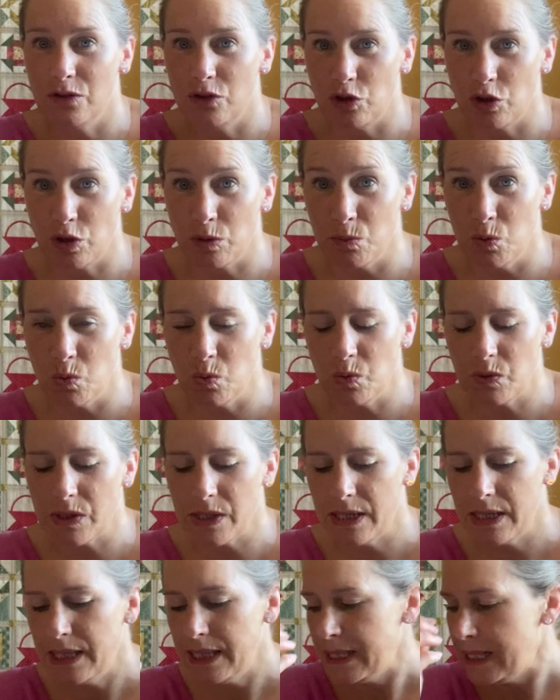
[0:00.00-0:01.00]
smalls,
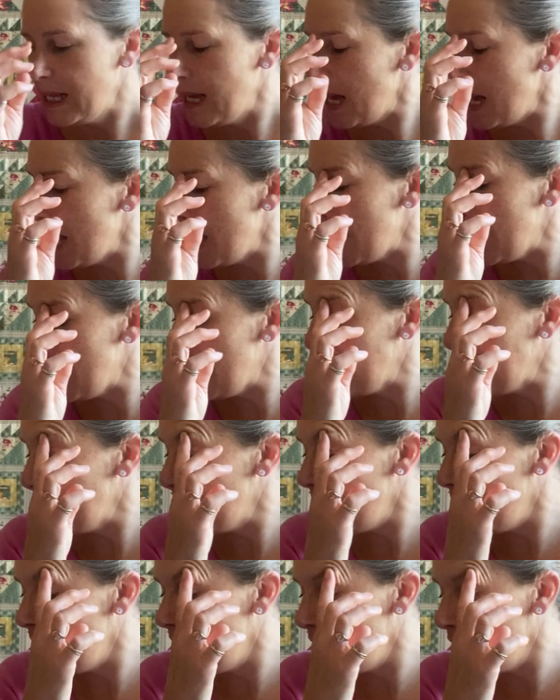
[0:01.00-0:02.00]

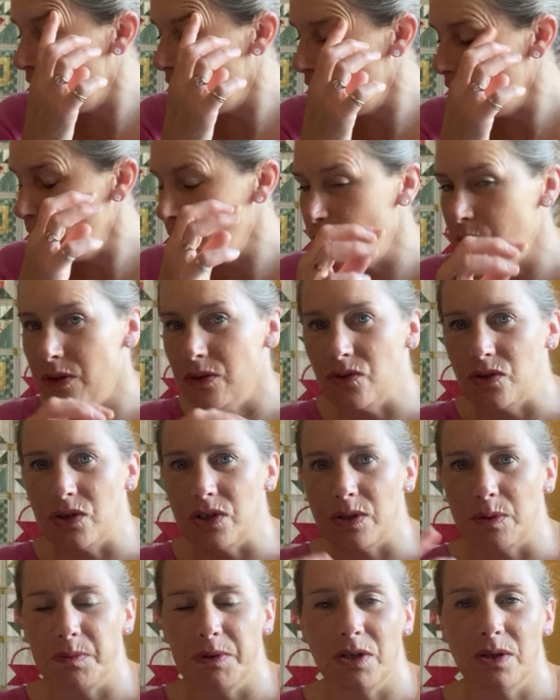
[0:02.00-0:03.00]
and I will
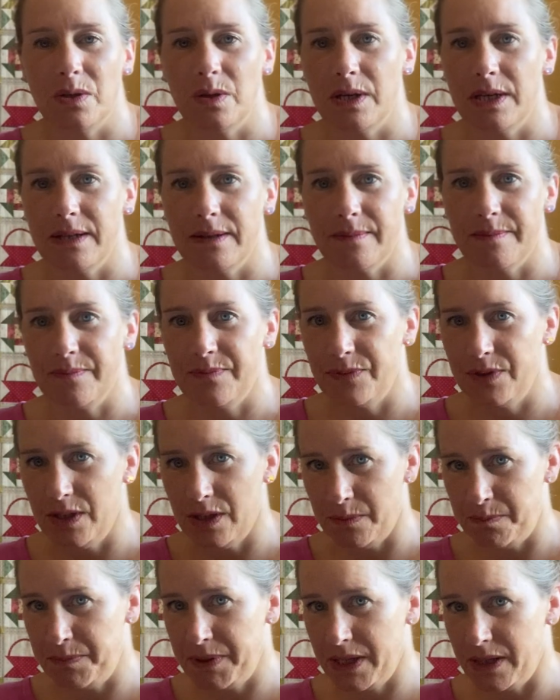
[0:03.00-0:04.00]
just be doing, you
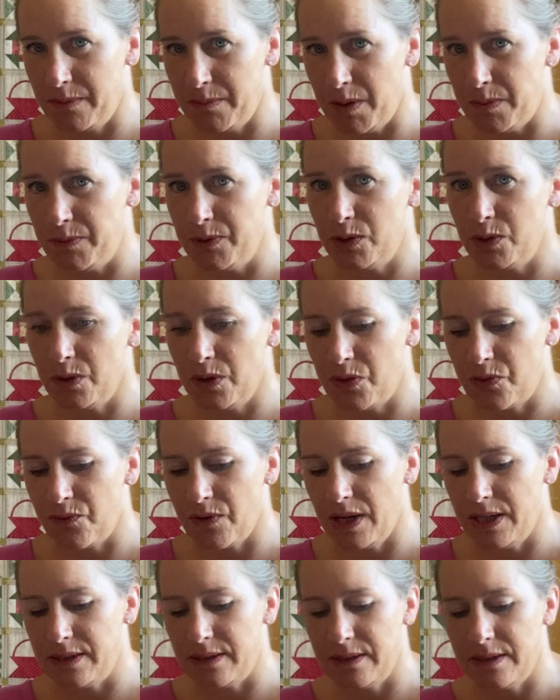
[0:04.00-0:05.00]
know, pick them up and do a
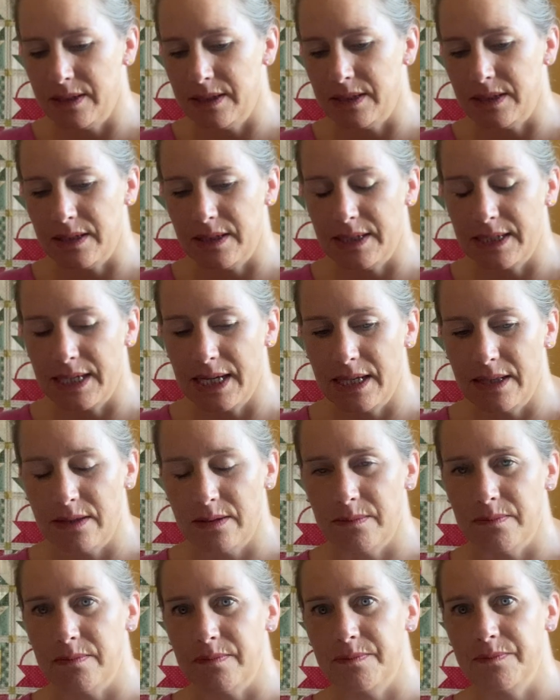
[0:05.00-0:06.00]
thread until I get
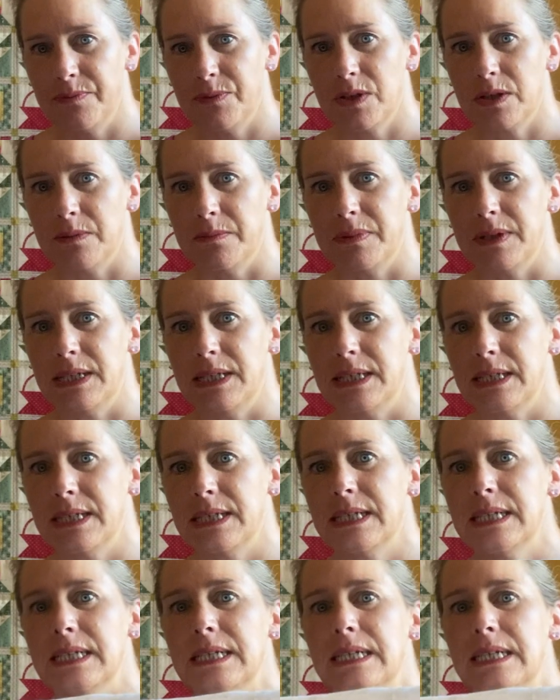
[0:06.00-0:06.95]
them completed.